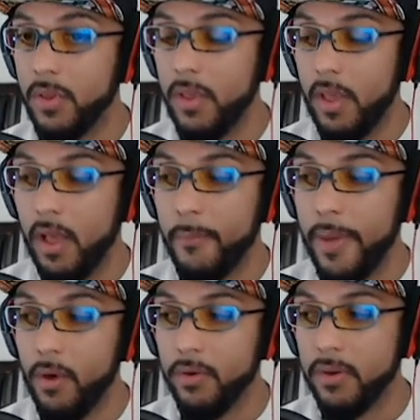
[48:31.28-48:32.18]

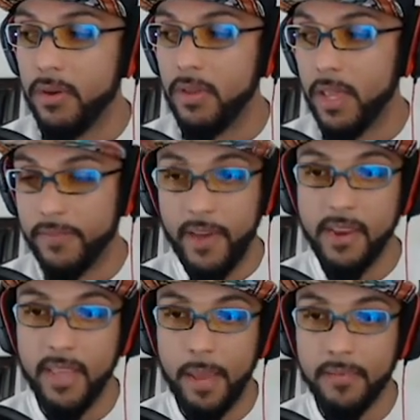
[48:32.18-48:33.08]
about like
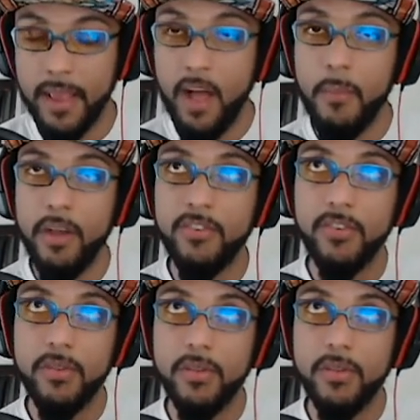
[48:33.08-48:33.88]
fighting games and how much